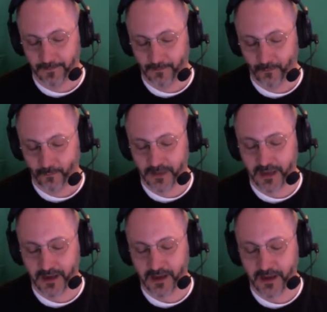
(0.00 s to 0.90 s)
We
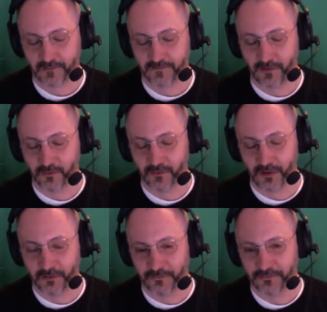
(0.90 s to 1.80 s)
can't have $100
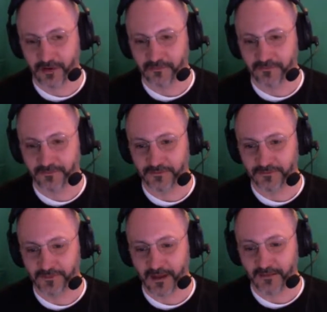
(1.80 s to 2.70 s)
styluses
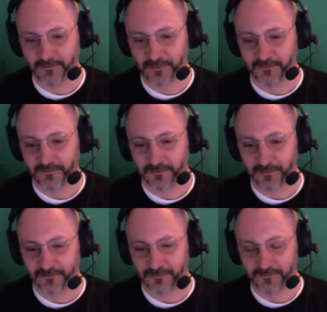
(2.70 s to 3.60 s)
in the hands of kids
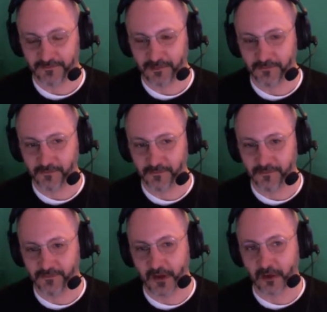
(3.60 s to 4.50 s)
because they lose their
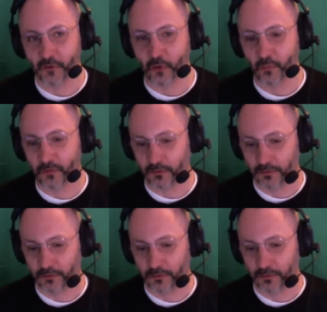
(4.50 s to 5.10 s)
entire Chromebook.